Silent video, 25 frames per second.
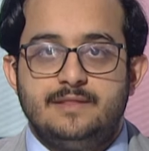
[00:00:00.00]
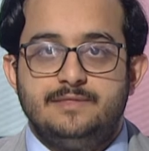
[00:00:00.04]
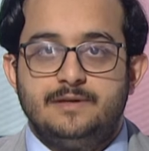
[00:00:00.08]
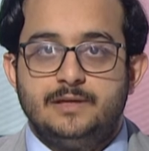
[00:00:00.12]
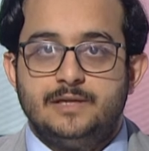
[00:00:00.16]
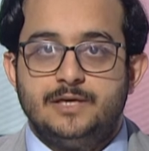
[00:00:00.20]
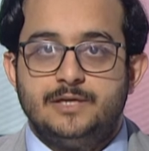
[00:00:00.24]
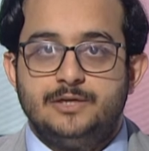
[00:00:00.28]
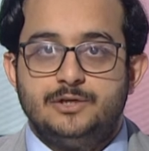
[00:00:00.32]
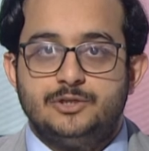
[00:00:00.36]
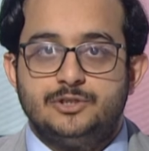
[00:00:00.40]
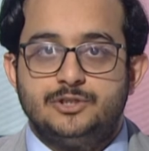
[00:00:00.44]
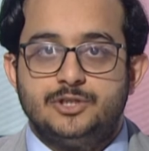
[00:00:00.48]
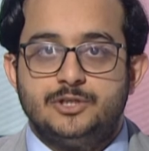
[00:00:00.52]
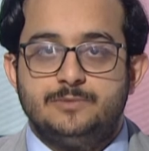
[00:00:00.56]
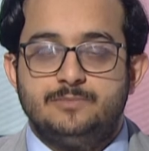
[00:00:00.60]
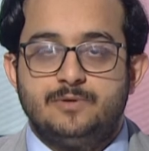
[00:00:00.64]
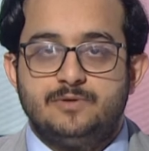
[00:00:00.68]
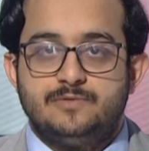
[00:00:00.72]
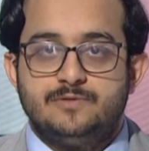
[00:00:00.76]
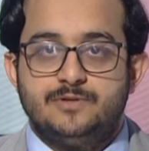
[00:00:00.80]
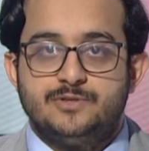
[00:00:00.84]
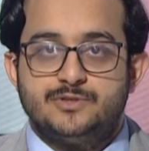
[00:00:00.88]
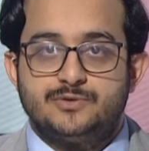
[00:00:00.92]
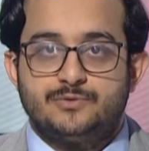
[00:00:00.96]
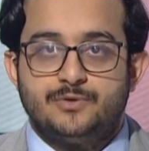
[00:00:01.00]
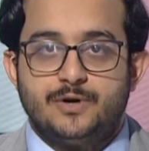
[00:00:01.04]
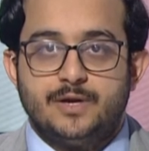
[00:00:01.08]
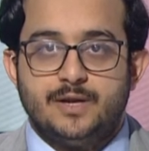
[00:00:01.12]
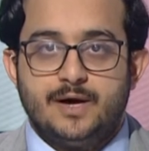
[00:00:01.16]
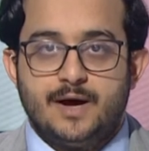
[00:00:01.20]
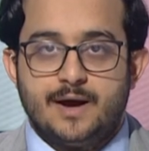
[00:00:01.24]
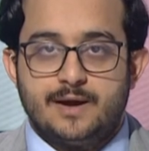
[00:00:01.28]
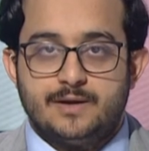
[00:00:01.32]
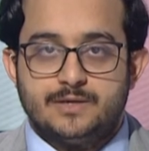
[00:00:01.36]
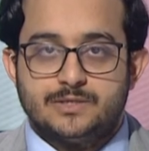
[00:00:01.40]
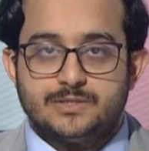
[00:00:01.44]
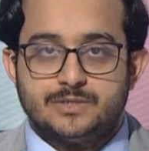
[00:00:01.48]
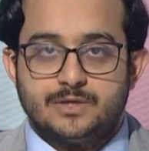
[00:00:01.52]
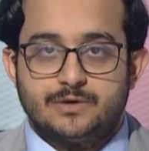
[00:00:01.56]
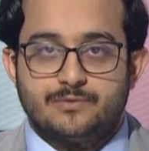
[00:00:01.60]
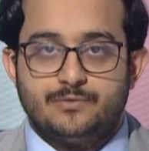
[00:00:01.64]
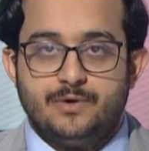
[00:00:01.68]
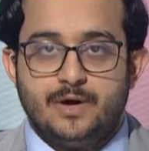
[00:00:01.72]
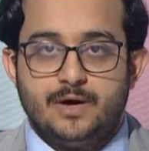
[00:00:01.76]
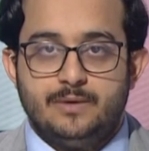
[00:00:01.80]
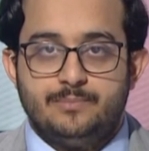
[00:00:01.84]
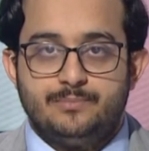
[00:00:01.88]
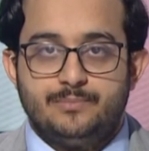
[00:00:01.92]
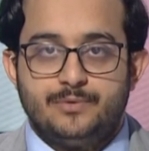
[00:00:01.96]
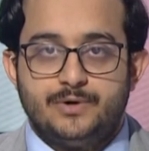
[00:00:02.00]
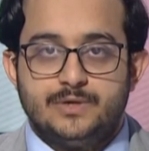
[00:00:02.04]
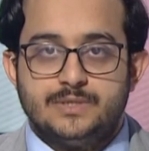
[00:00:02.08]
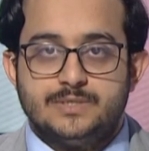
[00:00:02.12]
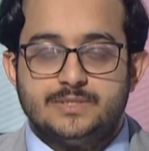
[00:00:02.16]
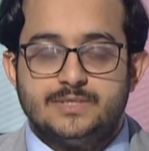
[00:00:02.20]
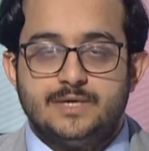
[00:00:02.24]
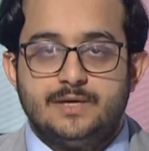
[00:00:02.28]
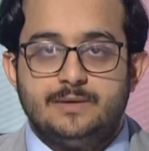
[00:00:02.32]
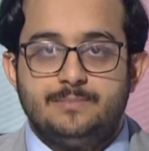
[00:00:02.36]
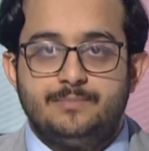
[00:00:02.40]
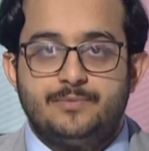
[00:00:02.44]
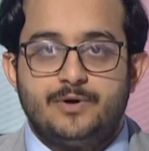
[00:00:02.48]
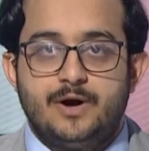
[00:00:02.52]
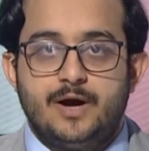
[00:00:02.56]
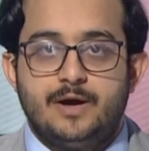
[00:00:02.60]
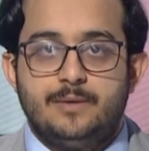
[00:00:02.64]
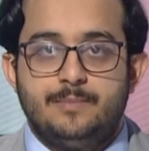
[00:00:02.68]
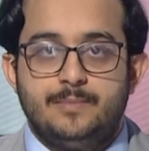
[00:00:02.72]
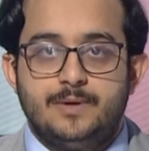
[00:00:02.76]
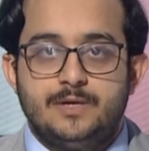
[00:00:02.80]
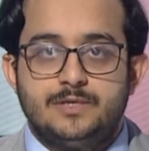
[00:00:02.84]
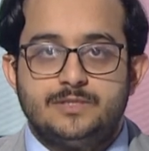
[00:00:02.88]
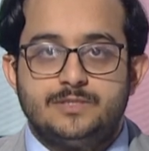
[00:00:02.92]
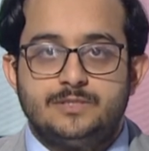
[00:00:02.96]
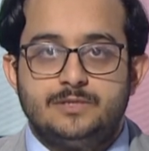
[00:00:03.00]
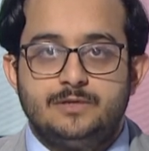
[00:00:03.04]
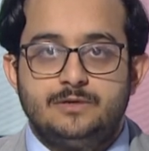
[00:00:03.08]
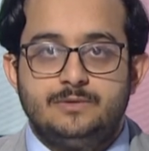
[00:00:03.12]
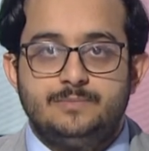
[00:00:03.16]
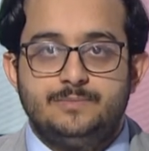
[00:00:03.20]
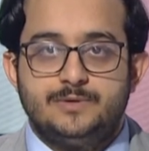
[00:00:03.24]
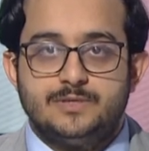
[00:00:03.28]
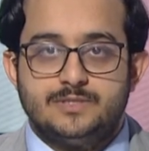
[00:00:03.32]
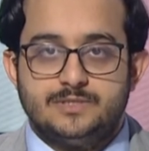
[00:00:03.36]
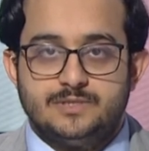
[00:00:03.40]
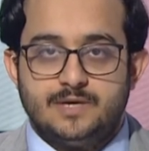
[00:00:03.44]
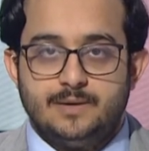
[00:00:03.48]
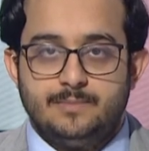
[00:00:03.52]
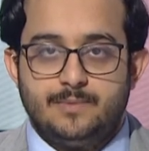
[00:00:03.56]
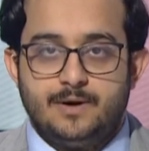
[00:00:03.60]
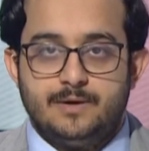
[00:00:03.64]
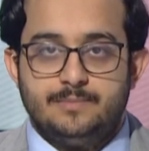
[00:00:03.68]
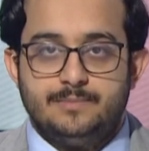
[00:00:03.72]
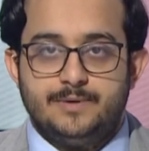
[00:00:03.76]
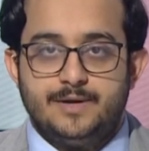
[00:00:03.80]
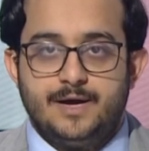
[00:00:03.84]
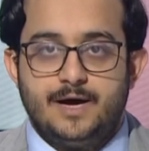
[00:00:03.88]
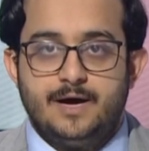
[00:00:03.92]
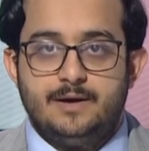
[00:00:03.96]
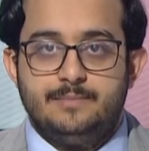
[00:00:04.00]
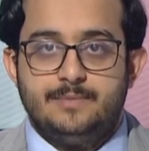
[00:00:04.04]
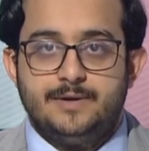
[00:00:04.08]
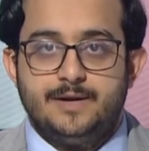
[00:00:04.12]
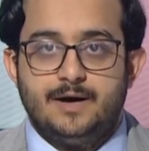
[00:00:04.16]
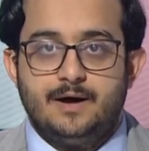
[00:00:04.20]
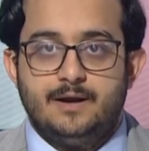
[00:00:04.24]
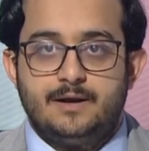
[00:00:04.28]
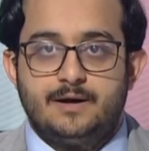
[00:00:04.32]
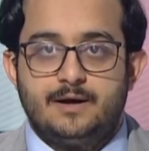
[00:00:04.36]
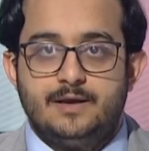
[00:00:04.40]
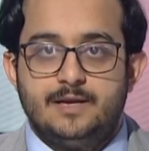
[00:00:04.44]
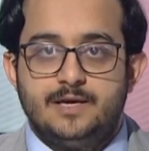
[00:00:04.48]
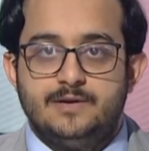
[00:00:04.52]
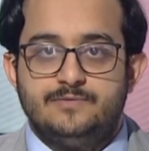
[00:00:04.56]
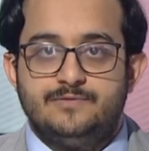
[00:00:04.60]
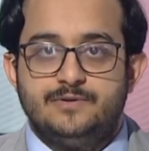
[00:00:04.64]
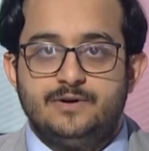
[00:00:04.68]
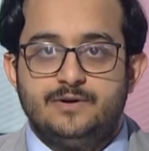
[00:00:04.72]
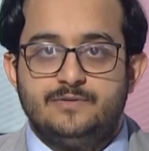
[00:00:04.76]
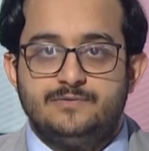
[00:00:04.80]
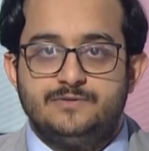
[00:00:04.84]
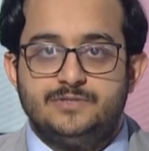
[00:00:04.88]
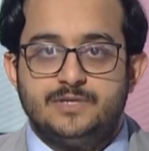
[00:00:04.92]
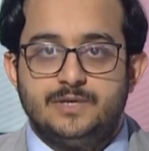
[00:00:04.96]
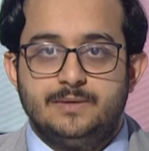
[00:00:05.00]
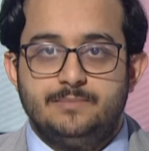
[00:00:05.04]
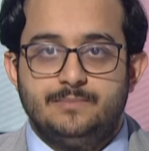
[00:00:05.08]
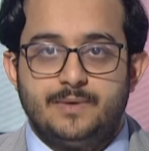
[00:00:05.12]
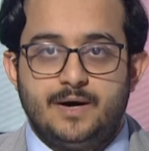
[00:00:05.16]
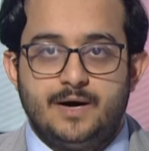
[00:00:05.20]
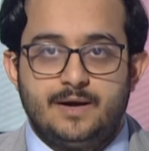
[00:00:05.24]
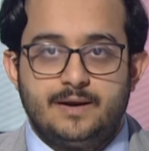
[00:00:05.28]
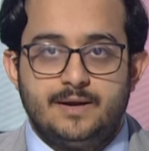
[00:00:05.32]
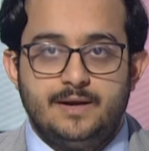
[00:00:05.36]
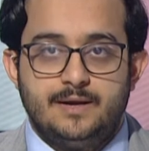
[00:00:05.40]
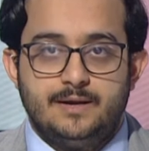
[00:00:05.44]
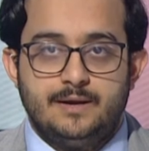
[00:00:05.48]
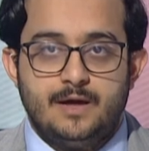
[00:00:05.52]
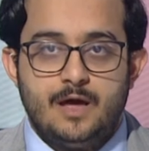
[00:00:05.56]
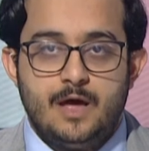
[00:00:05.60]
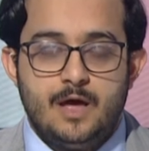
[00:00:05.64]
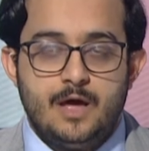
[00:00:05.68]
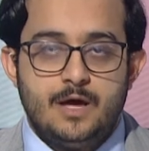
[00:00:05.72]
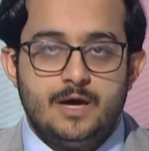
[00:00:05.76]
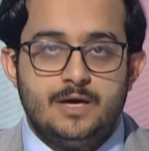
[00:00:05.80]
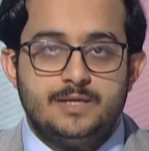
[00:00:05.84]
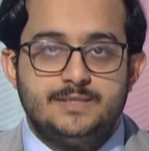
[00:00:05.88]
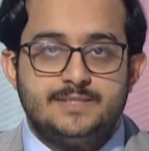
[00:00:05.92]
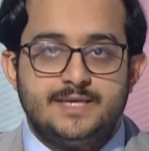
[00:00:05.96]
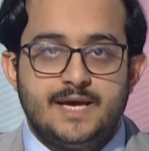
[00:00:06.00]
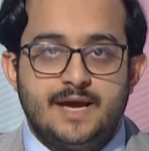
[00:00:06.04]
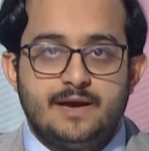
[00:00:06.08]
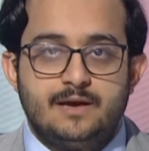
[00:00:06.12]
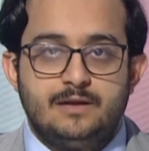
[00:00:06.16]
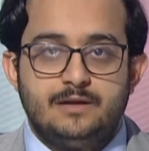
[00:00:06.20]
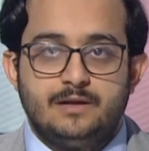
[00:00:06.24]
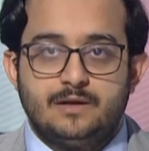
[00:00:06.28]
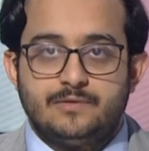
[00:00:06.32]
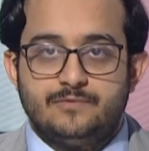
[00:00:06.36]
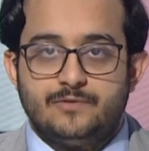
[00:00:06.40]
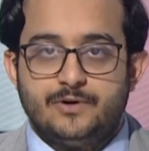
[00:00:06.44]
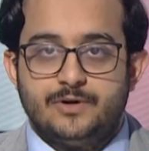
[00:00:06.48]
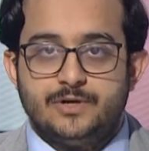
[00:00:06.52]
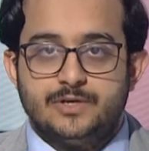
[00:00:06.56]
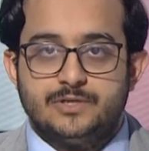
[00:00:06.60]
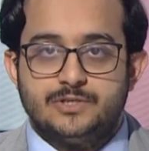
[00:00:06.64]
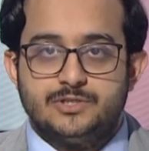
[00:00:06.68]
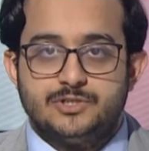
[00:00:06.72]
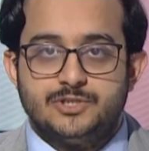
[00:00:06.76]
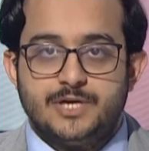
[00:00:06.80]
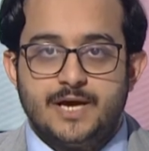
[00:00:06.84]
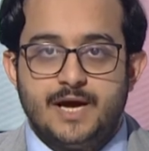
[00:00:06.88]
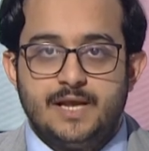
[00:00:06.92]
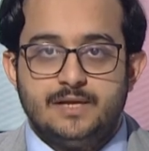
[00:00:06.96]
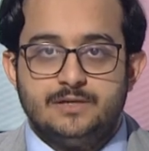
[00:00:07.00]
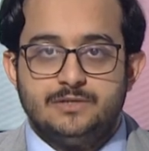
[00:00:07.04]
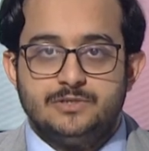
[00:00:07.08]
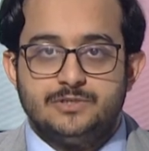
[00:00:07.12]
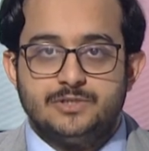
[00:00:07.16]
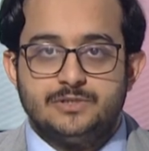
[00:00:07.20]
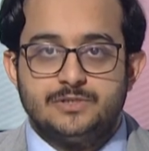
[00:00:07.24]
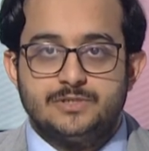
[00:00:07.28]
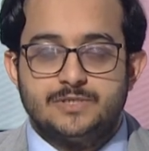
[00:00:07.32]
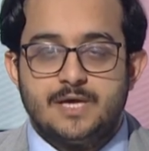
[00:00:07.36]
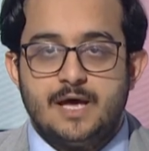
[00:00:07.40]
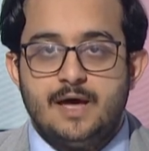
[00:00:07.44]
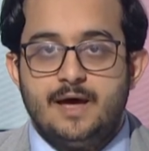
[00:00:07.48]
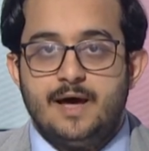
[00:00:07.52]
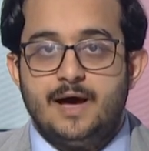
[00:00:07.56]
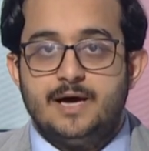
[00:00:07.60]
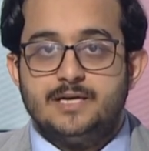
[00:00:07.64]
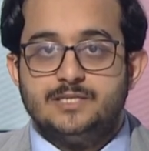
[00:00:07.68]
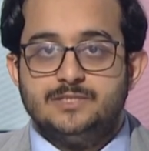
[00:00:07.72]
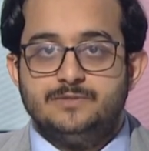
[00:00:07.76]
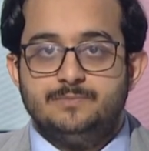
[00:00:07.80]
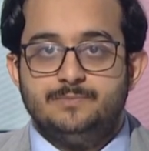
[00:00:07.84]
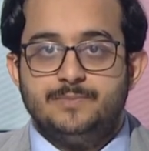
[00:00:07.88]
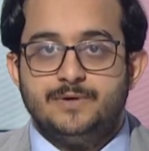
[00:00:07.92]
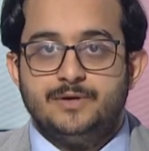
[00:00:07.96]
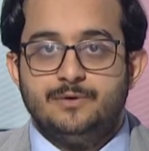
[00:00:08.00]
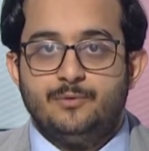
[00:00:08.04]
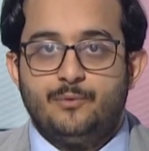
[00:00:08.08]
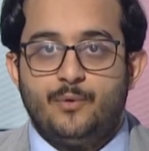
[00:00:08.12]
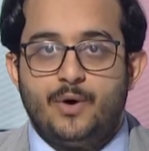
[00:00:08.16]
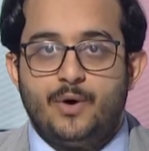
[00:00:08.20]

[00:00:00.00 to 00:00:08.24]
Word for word: that the leadership of His Royal Highness the Crown Prince and Prime Minister Prince Salman bin Hamad Al Khalifa of Team Bahrain in tackling various challenges has been